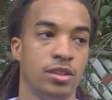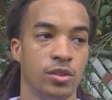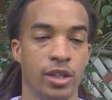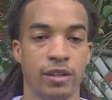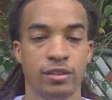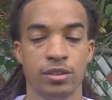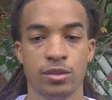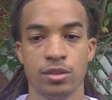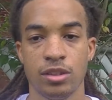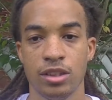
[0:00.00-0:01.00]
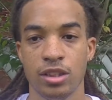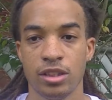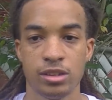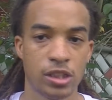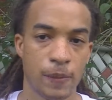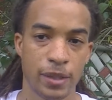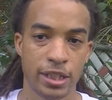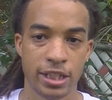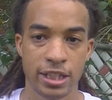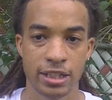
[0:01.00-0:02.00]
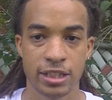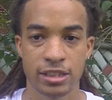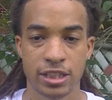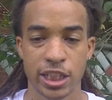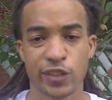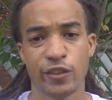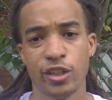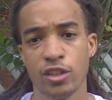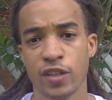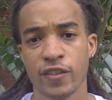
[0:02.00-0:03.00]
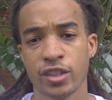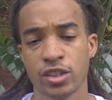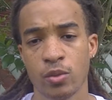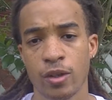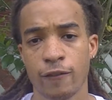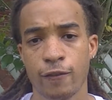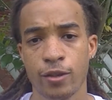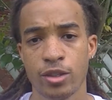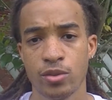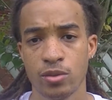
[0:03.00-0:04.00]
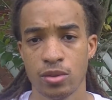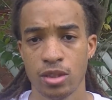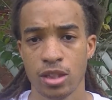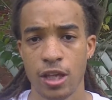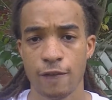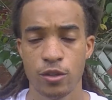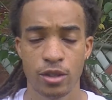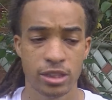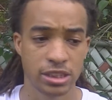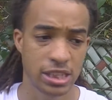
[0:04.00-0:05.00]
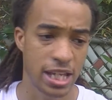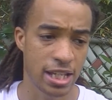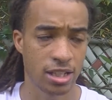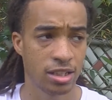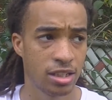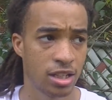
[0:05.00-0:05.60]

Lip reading: You don't have to summon any of these things for the universe to work for you if you understand